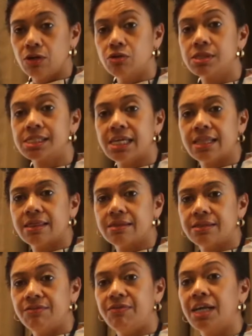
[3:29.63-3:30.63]
looks
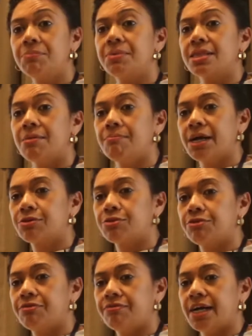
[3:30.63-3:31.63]
at developing the
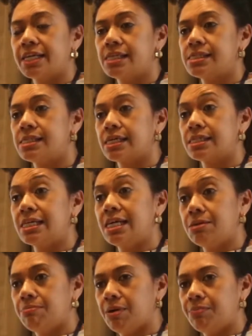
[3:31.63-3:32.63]
microfinance sector
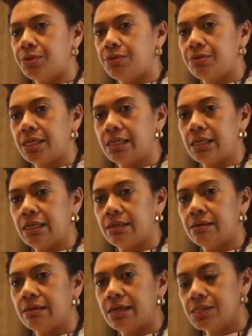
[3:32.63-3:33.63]
in Papua New Guinea.
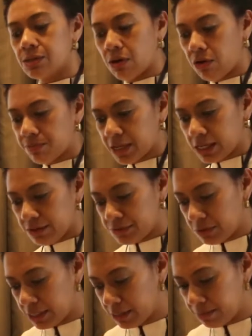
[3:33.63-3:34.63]
Yeah? So I hope that
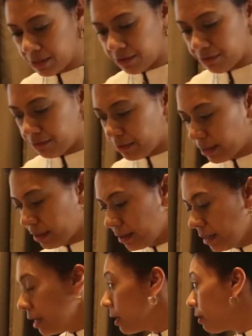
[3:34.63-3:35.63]
gives you a little bit of
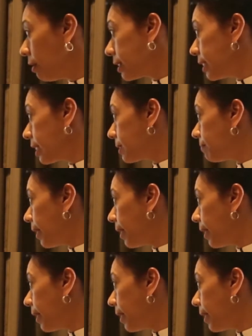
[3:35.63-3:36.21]
context